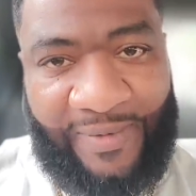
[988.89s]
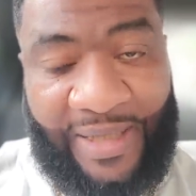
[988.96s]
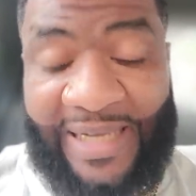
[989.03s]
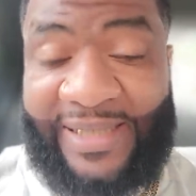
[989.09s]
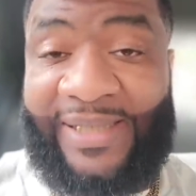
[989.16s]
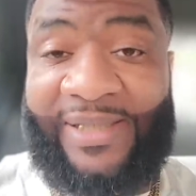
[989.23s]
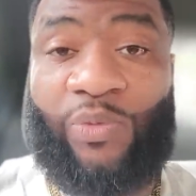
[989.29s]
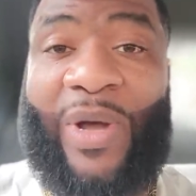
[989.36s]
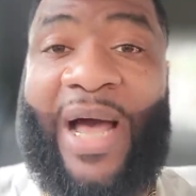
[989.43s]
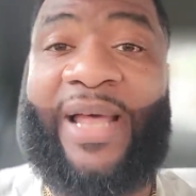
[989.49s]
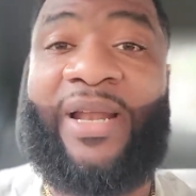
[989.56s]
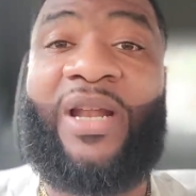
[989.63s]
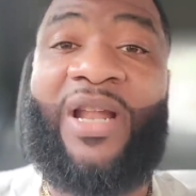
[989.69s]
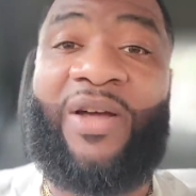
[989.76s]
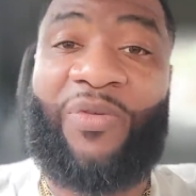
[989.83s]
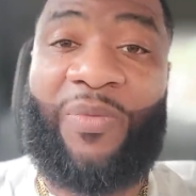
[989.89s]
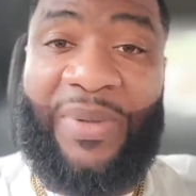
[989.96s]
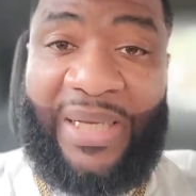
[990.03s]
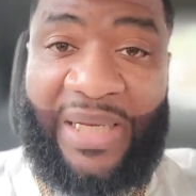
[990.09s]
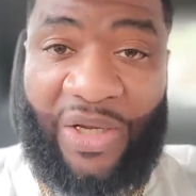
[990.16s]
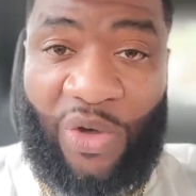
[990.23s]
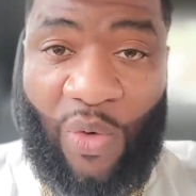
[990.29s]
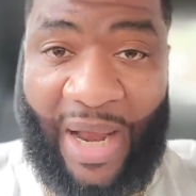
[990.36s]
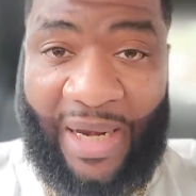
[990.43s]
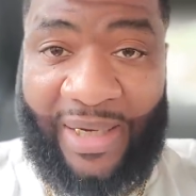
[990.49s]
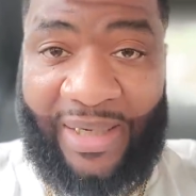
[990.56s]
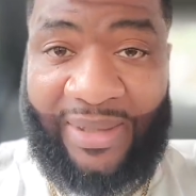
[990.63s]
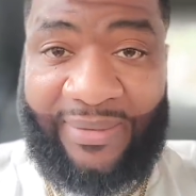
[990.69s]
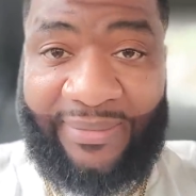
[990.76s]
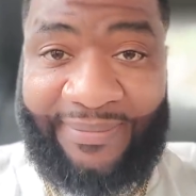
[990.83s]
This is why it'll never be
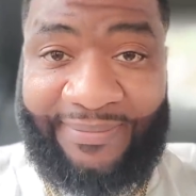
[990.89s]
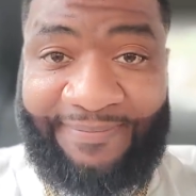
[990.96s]
equality.